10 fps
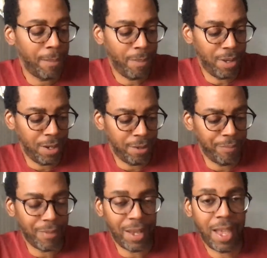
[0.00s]
But
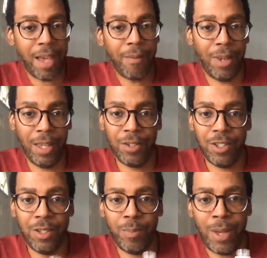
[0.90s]
an avalanche
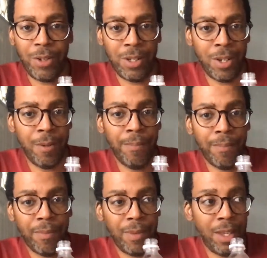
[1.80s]
is about to come
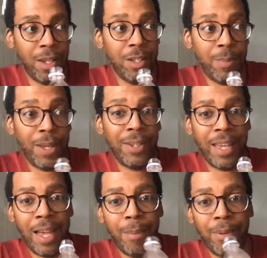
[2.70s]
and it's about to
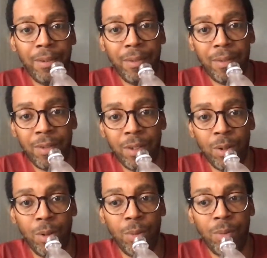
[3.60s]
happen,
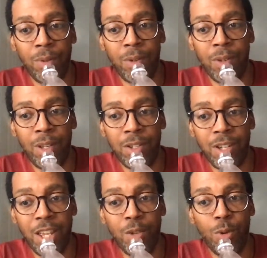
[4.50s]
in
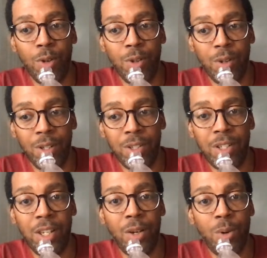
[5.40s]
January. You're going to
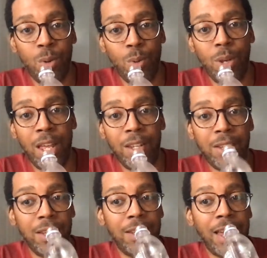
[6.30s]
see a whole lot of
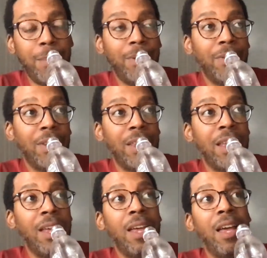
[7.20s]
things happen.
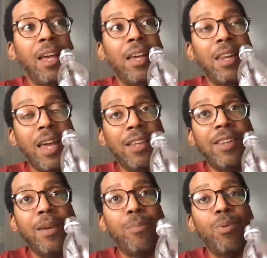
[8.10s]
And at
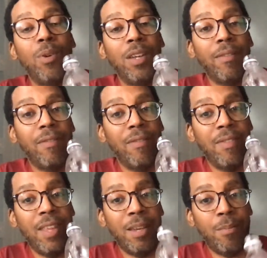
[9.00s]
that point,
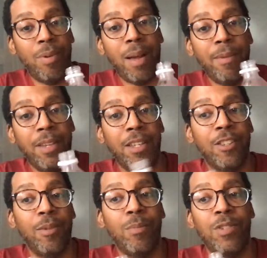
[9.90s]
they can probably get
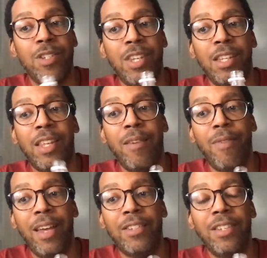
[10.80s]
them to take that
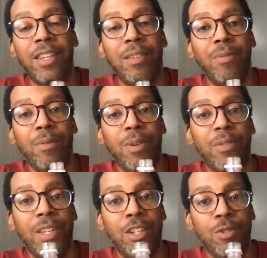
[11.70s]
vaccine for
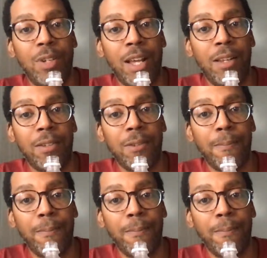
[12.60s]
$1,500.